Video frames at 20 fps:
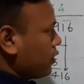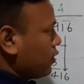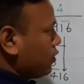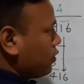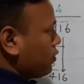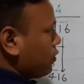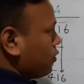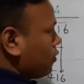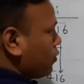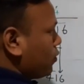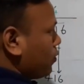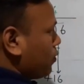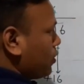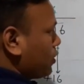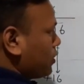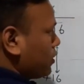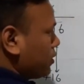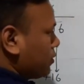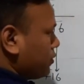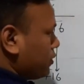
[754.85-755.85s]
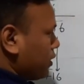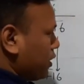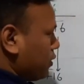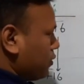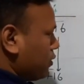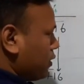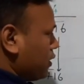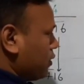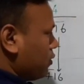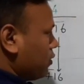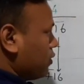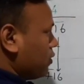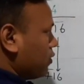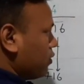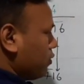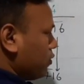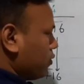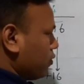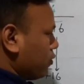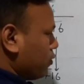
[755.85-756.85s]
So what comes down now?
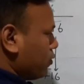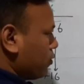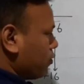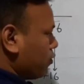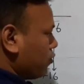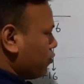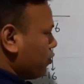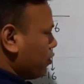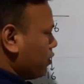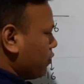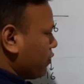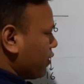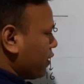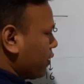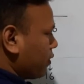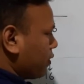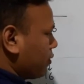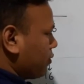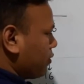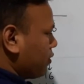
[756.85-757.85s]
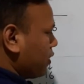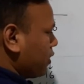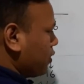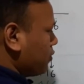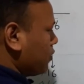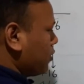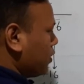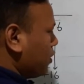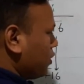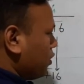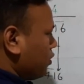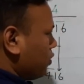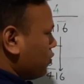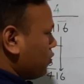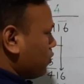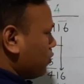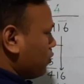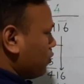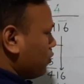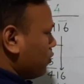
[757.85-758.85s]
So 25 comes down.
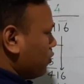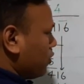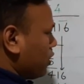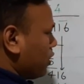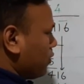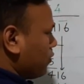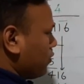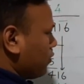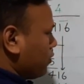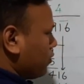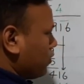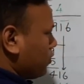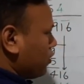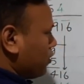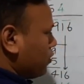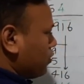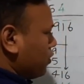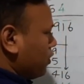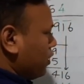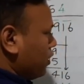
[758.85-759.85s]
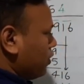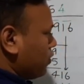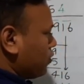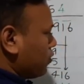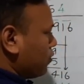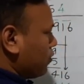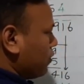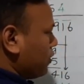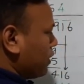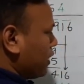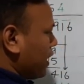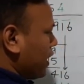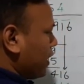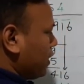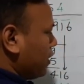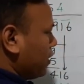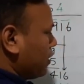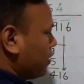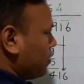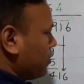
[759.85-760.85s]
So you have written 3, so we'll add
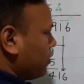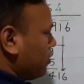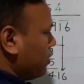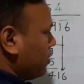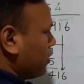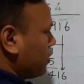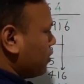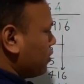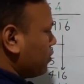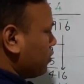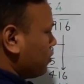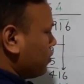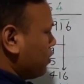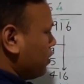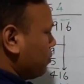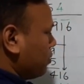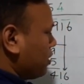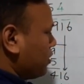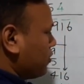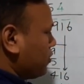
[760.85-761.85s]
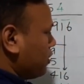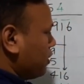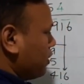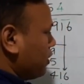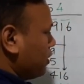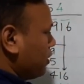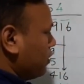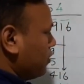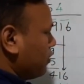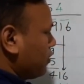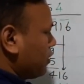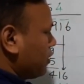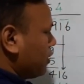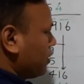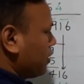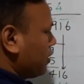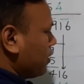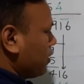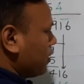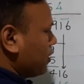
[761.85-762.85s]
3 here. So 3 plus 3 is
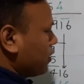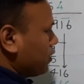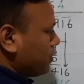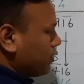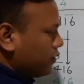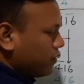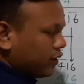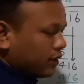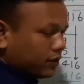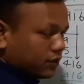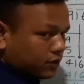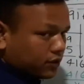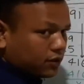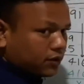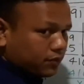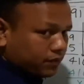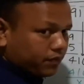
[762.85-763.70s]
6.